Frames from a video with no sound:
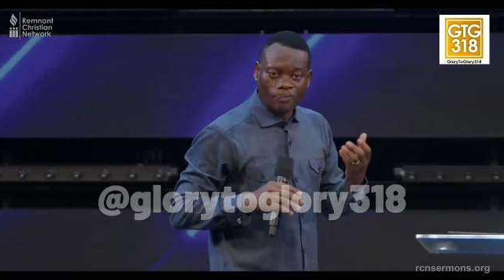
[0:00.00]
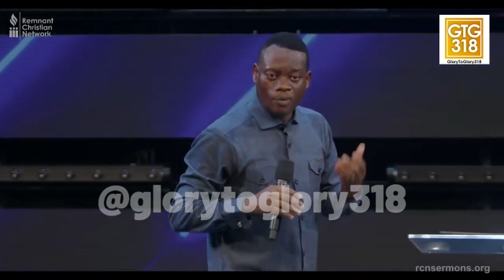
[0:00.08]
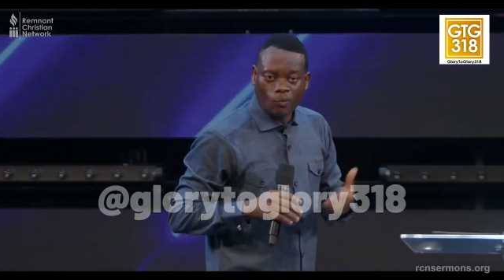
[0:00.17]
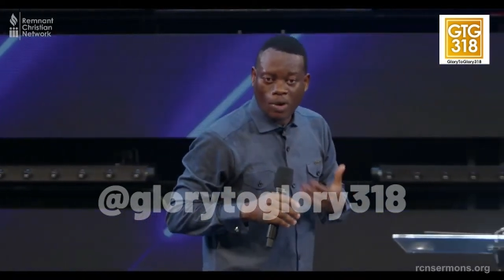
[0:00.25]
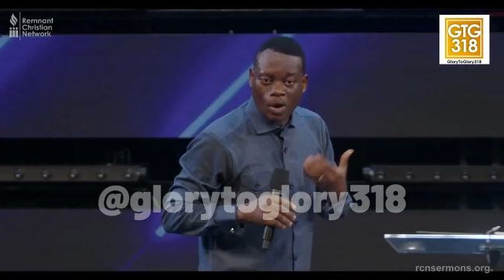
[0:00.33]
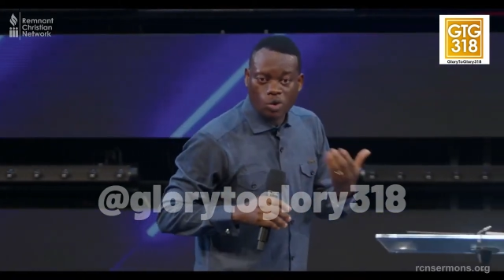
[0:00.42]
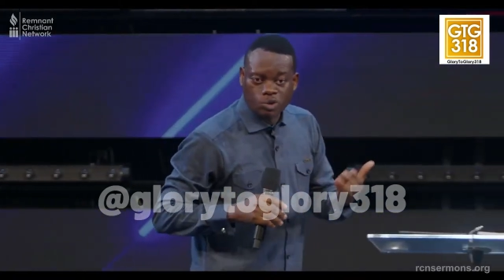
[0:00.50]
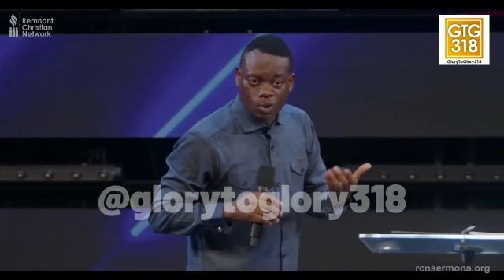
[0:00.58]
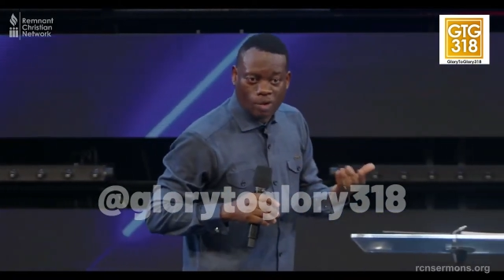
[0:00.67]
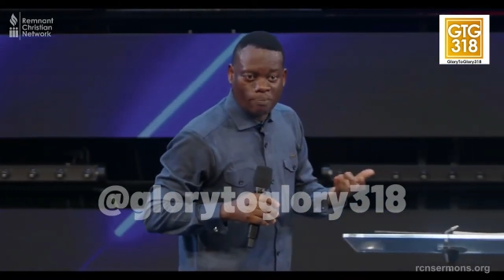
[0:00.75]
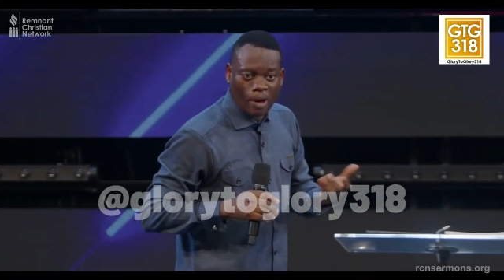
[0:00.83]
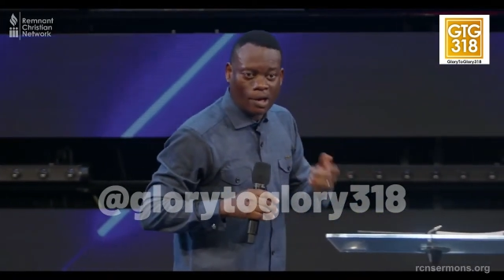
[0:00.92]
when I was
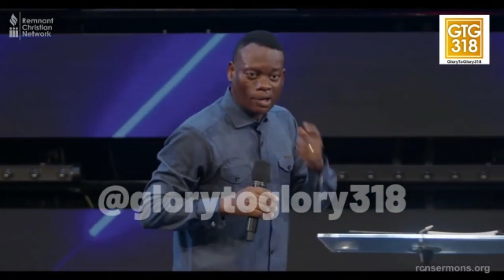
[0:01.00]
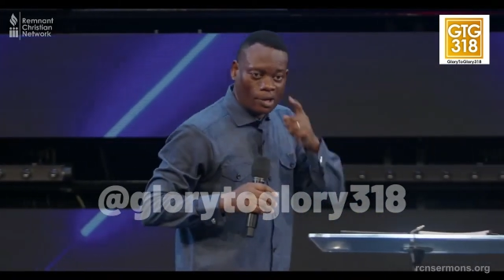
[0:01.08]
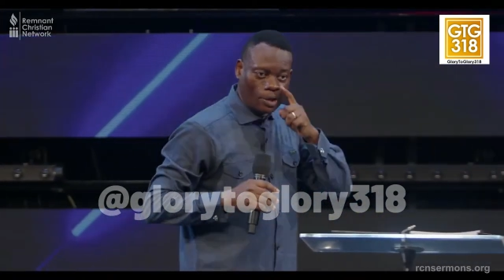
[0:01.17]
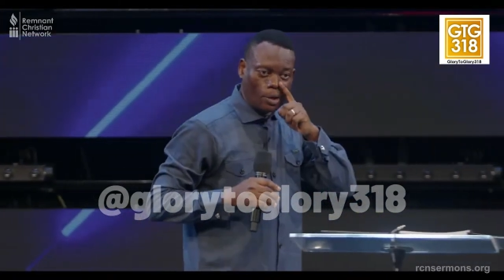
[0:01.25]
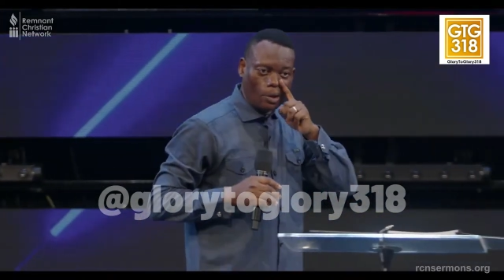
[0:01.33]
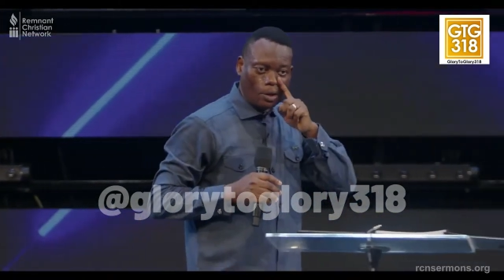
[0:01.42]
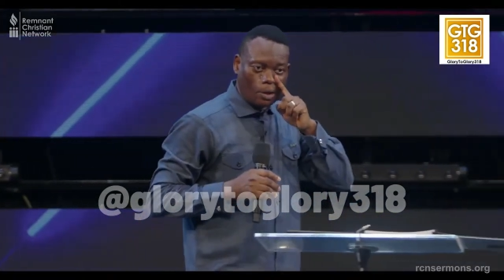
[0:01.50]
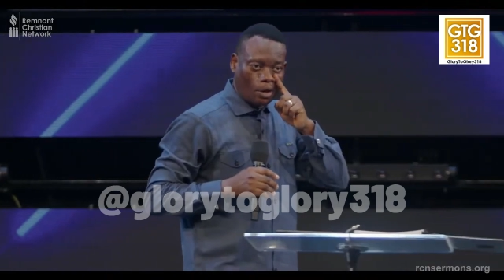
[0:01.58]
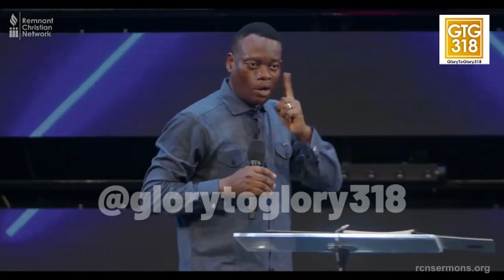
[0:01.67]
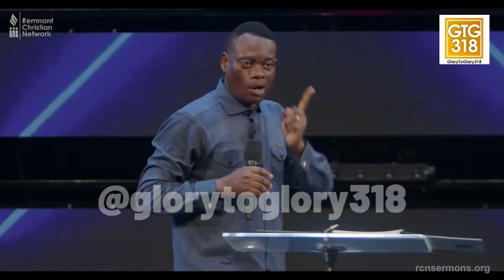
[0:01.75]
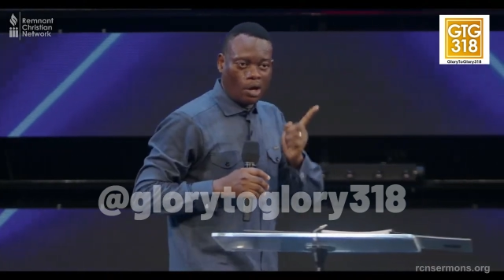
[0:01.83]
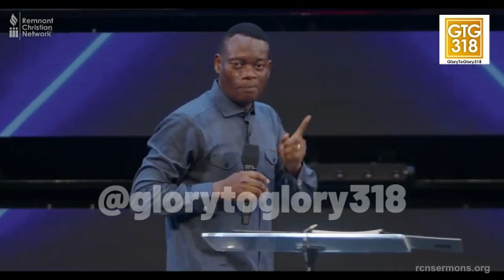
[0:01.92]
going back,
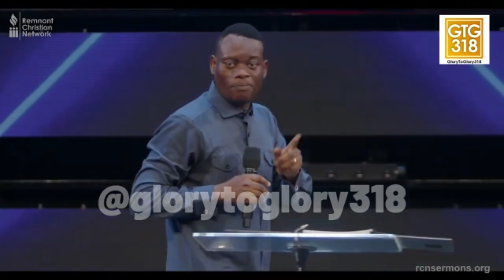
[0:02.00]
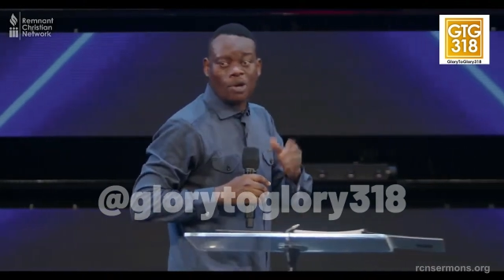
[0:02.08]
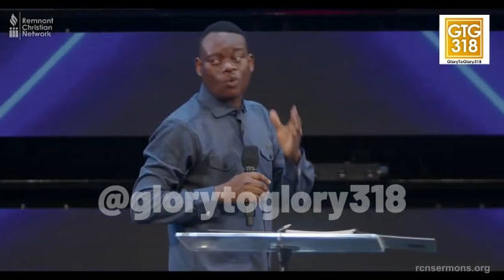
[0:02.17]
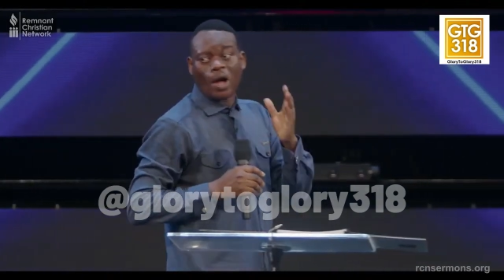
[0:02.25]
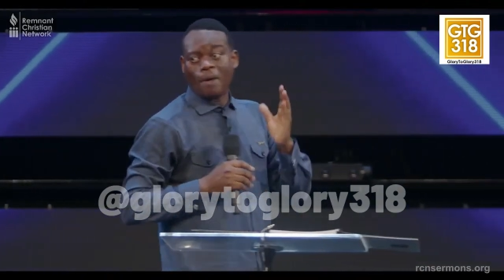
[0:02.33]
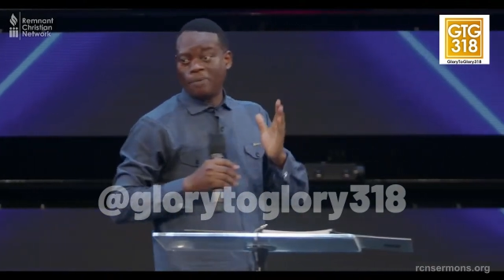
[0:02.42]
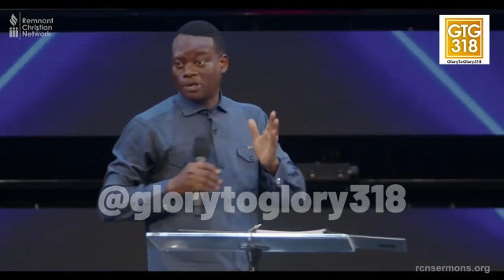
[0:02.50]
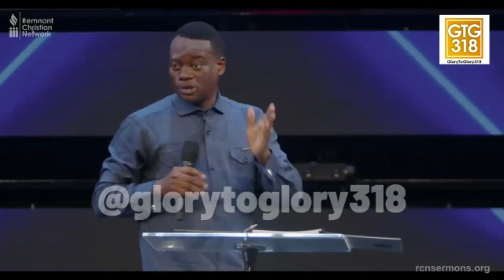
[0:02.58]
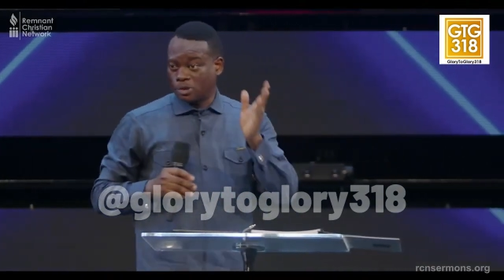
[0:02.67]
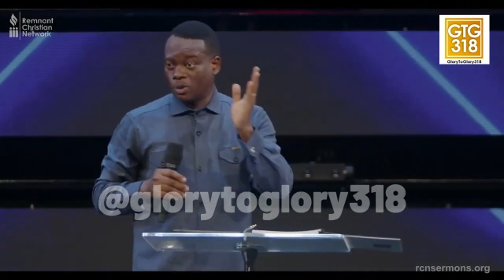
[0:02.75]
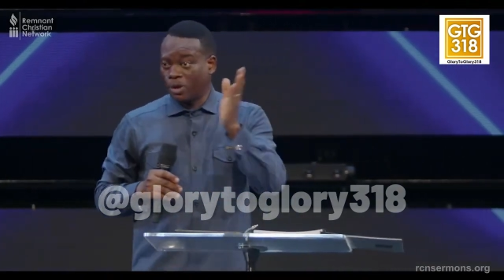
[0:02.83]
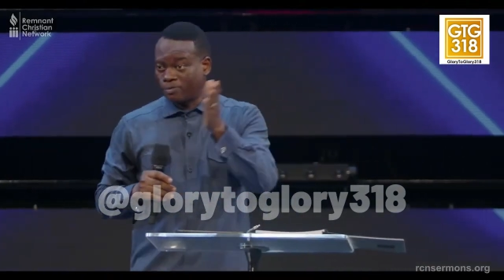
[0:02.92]
meanwhile, I made
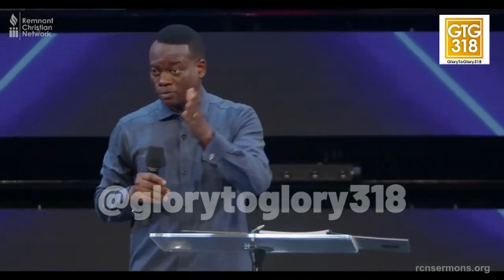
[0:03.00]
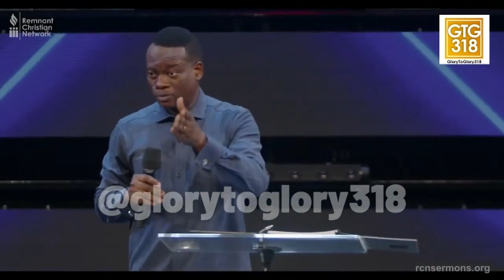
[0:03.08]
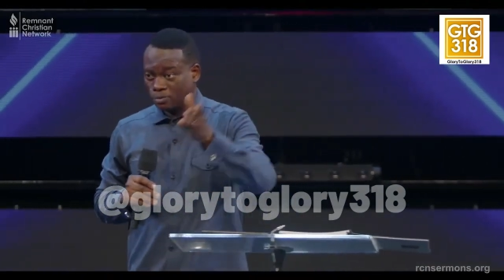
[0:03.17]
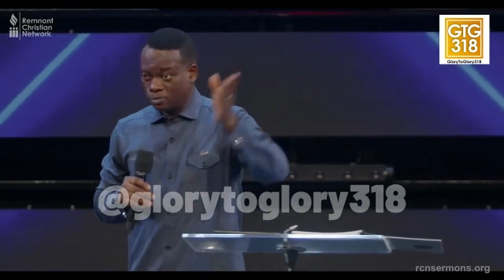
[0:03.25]
it to heaven.